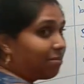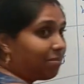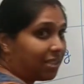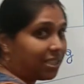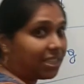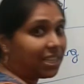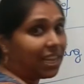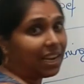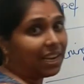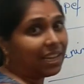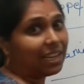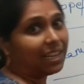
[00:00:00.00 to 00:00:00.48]
I'm
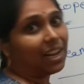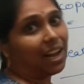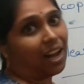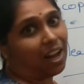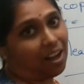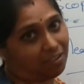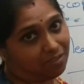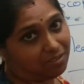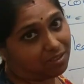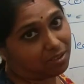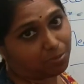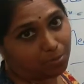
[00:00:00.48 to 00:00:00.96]
selling a
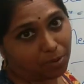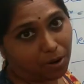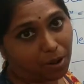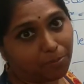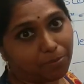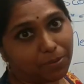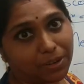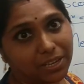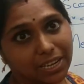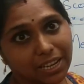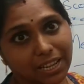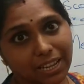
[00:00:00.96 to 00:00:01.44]
house
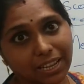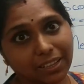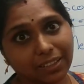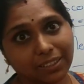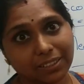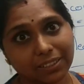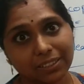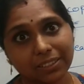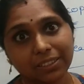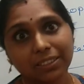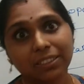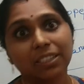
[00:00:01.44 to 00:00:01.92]
property,
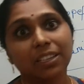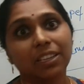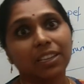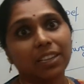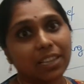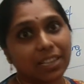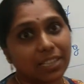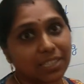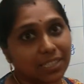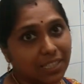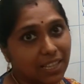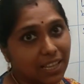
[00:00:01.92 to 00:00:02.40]

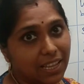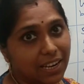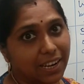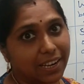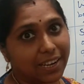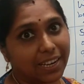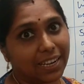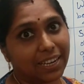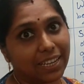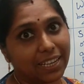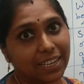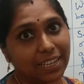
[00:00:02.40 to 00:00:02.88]
is there
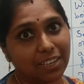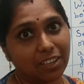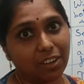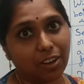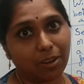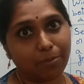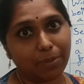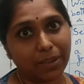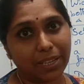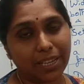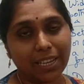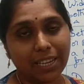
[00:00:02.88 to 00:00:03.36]
any legal
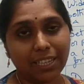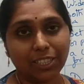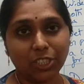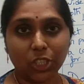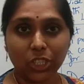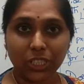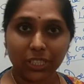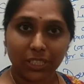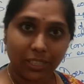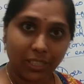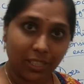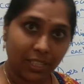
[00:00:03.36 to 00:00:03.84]

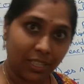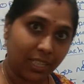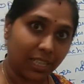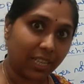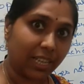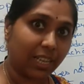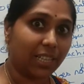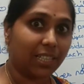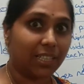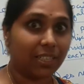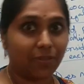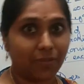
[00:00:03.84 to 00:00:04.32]
obligation?
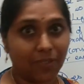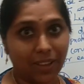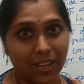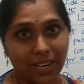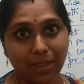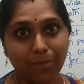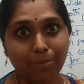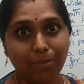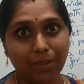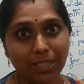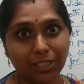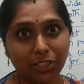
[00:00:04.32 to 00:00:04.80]
Yes,
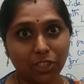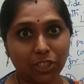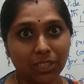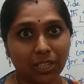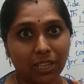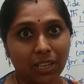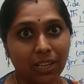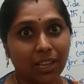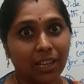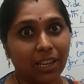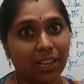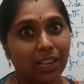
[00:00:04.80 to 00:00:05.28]
very much.
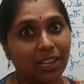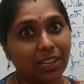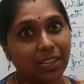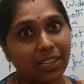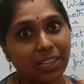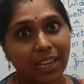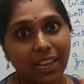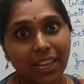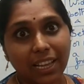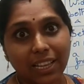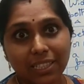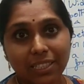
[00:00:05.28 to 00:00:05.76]
In
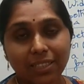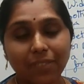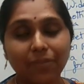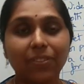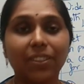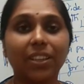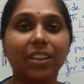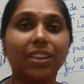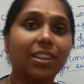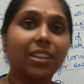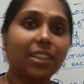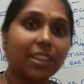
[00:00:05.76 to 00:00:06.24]
case
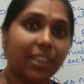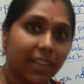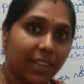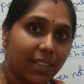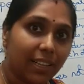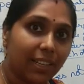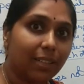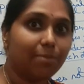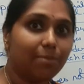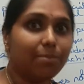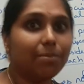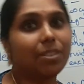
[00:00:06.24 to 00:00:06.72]
if the
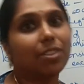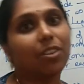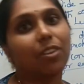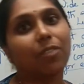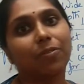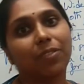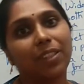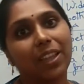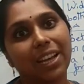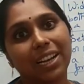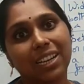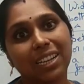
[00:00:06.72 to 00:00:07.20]
terms
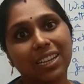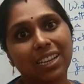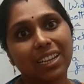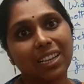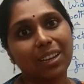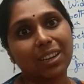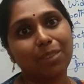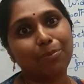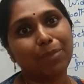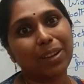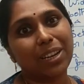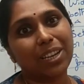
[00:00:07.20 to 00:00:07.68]
of the
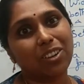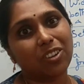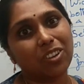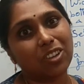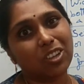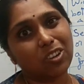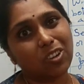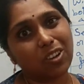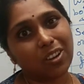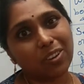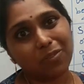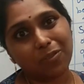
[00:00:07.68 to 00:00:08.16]
agreement
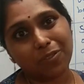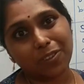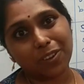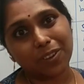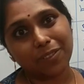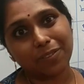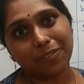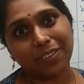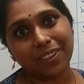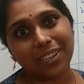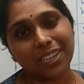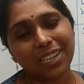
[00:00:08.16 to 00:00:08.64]
are not
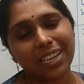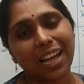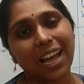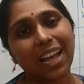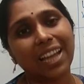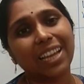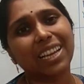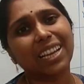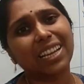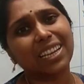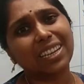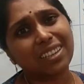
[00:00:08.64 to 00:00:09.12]
fulfilled,
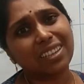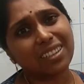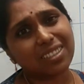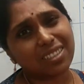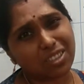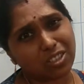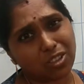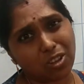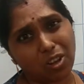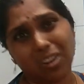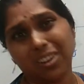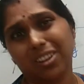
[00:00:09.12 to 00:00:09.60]
I can
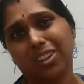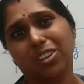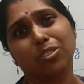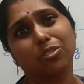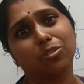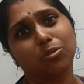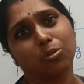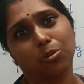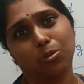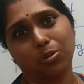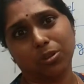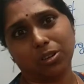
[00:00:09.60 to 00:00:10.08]
resort to
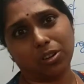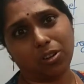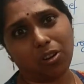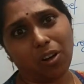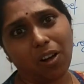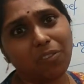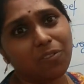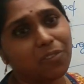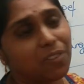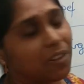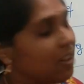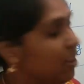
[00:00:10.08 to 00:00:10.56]
court
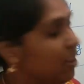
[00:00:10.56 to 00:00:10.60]
of